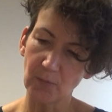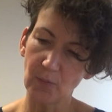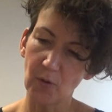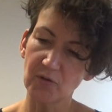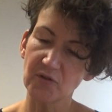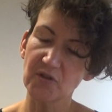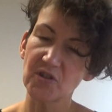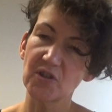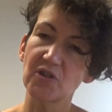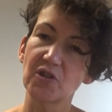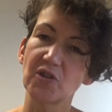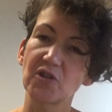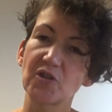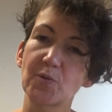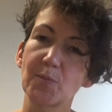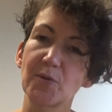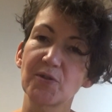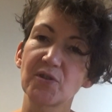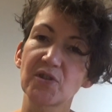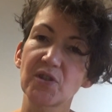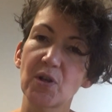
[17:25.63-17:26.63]
what's a
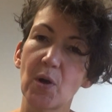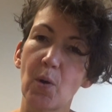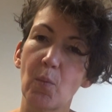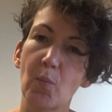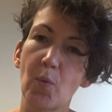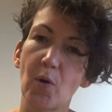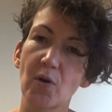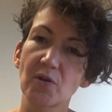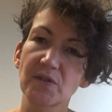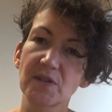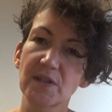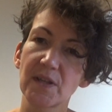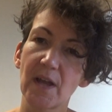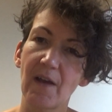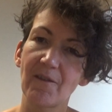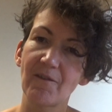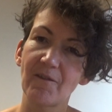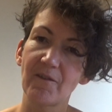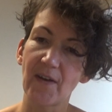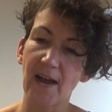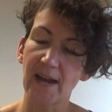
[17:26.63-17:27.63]
judgment and what's a
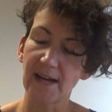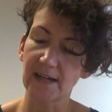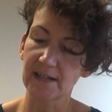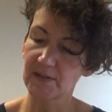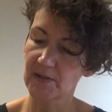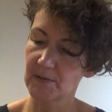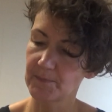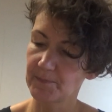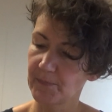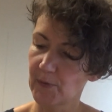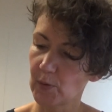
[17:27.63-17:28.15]
fact.